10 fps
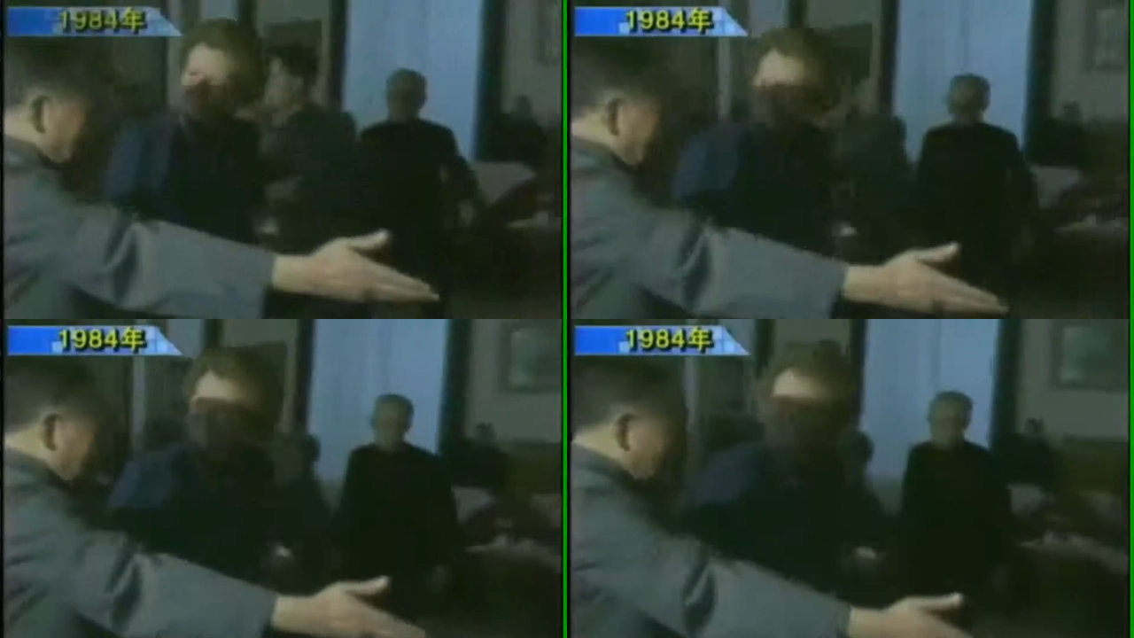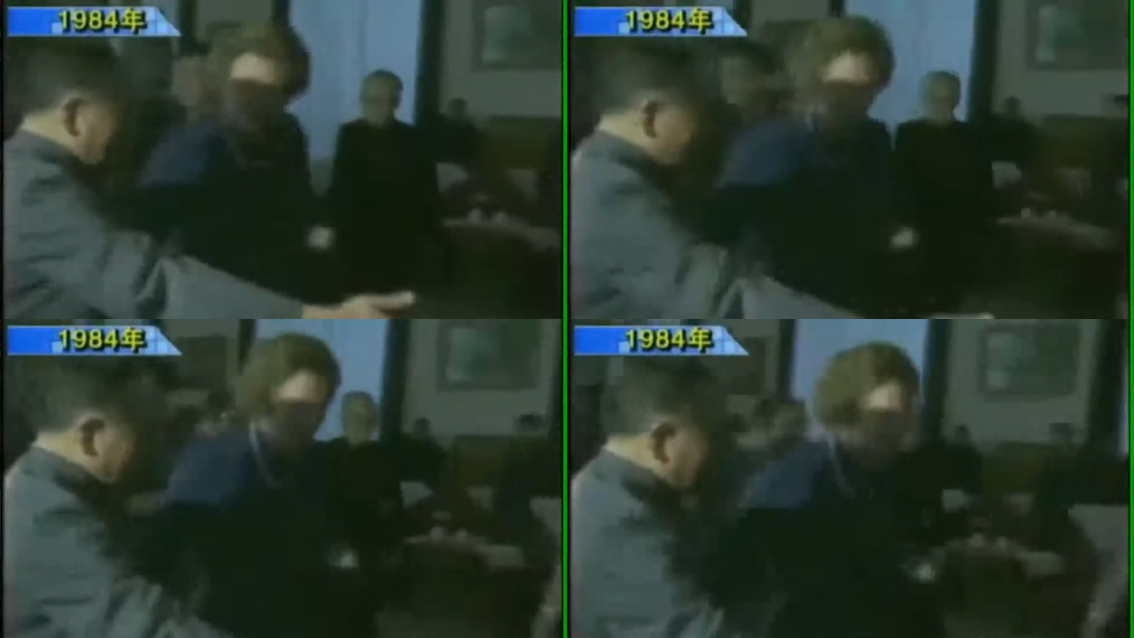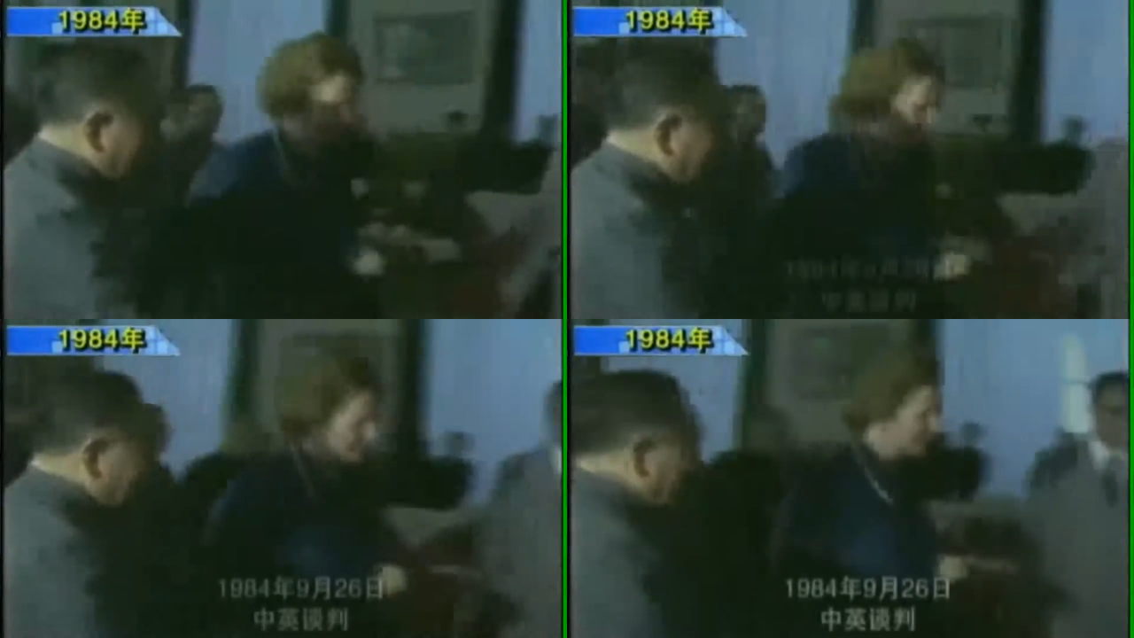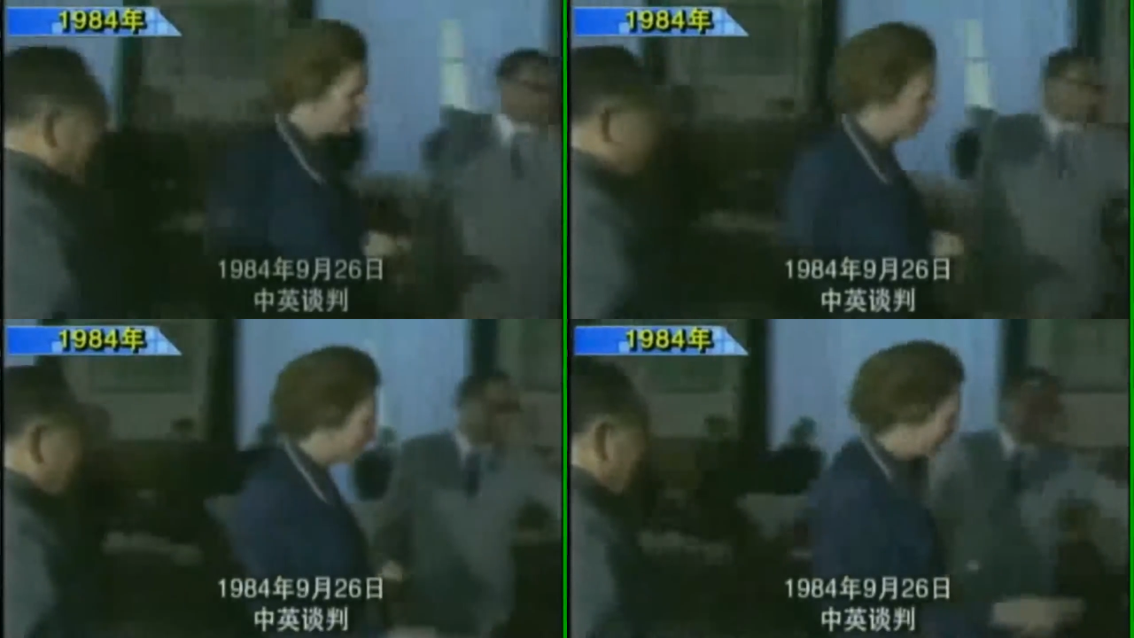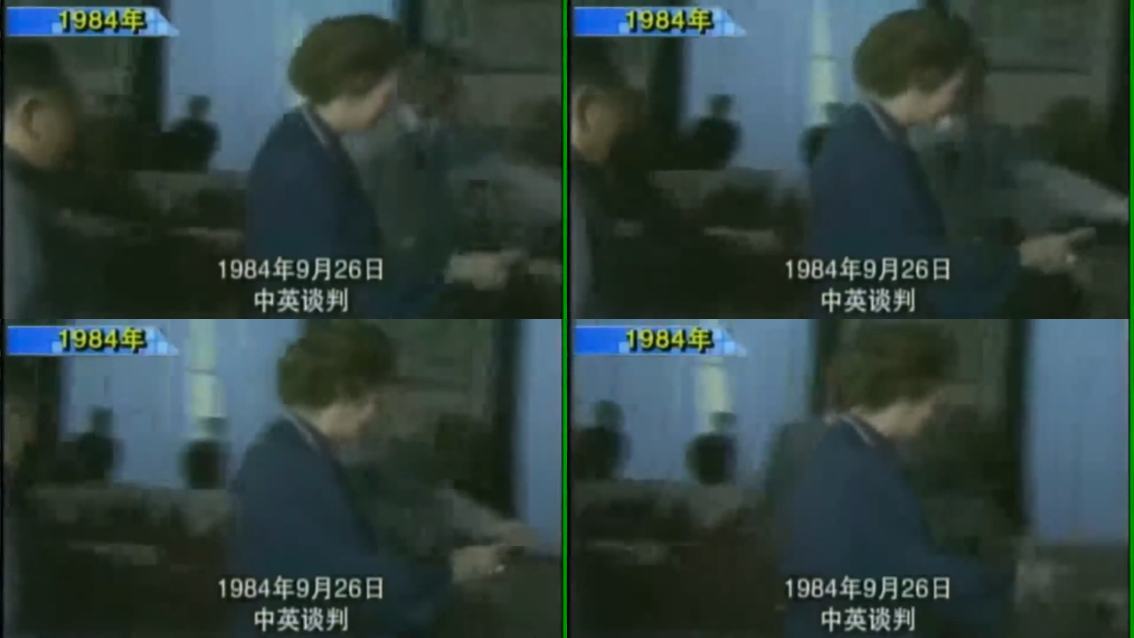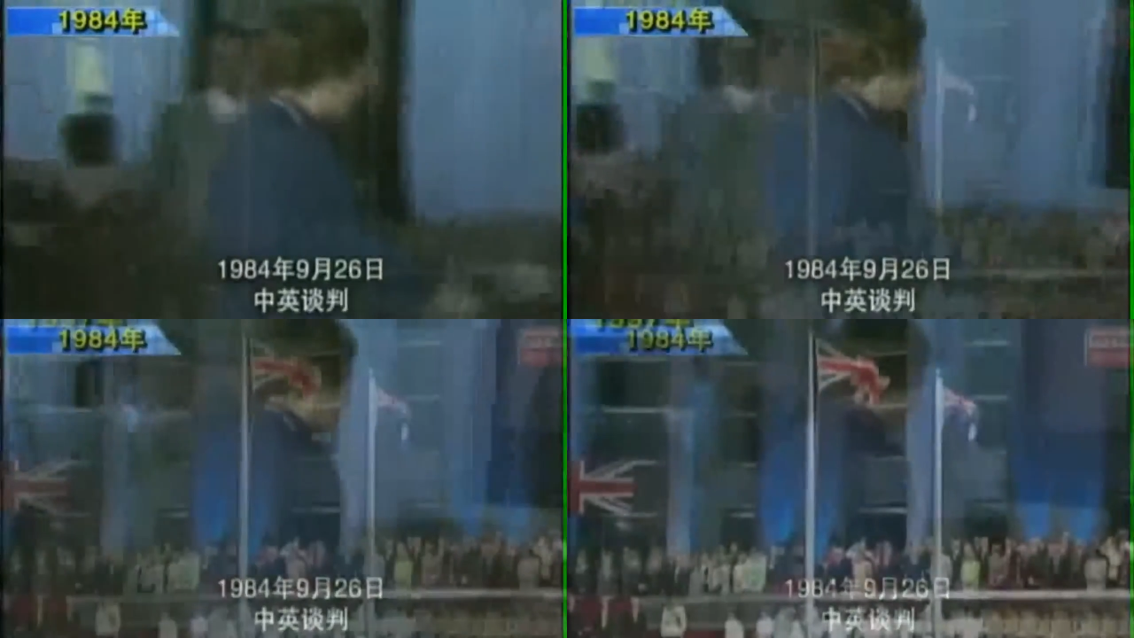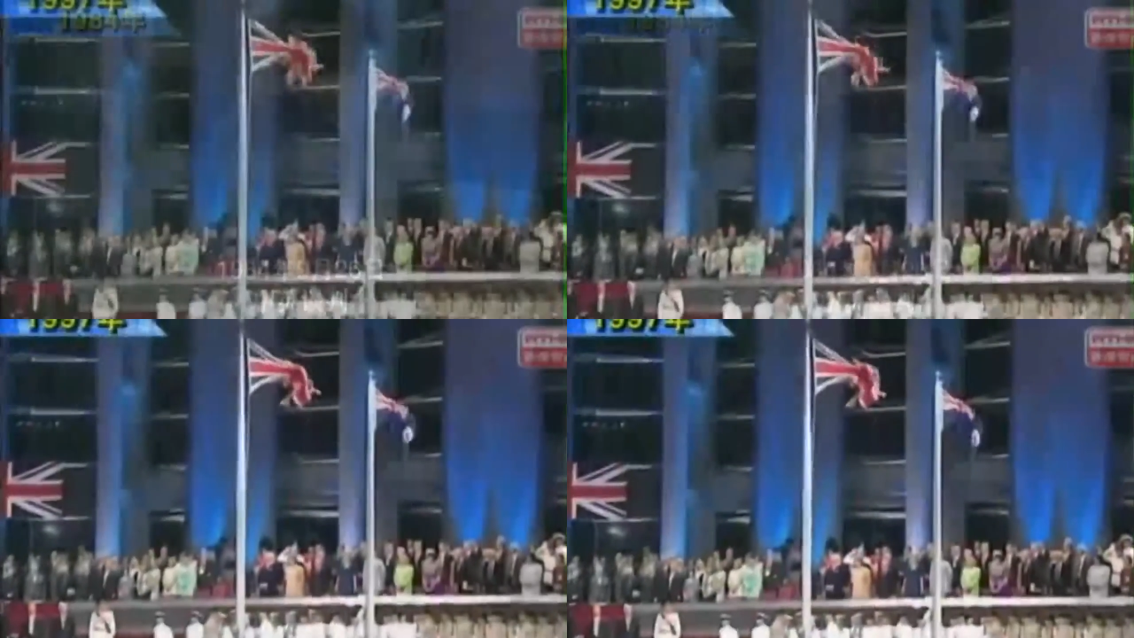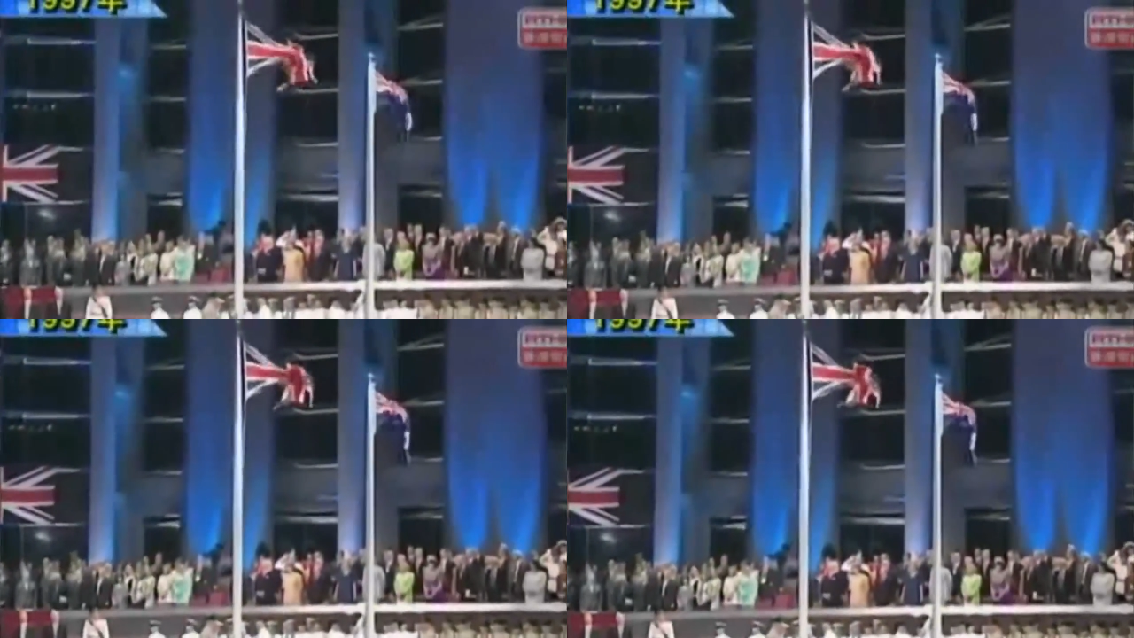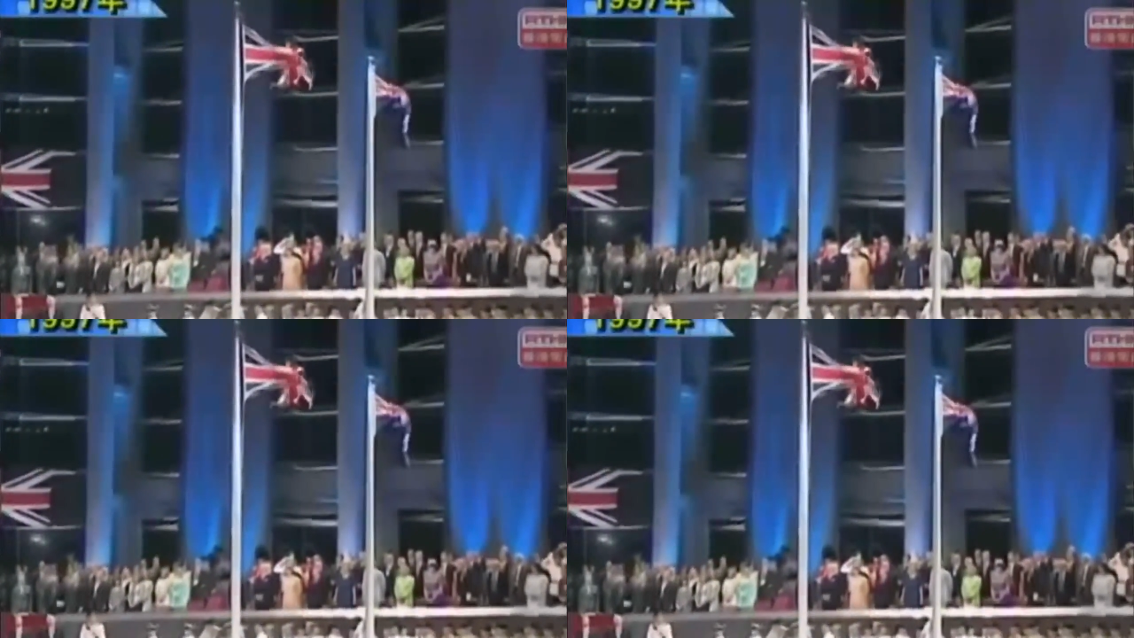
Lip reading: No face is visible, so there are no lips to read.